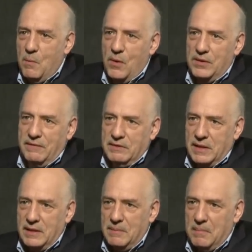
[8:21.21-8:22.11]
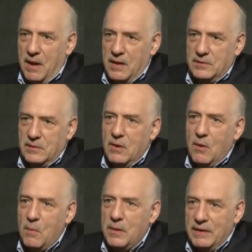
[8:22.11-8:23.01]
what they've said in the past,
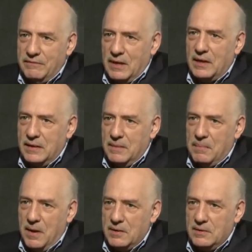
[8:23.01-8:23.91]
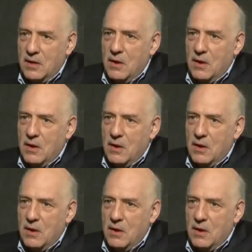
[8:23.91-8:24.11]
or what they've done in the past,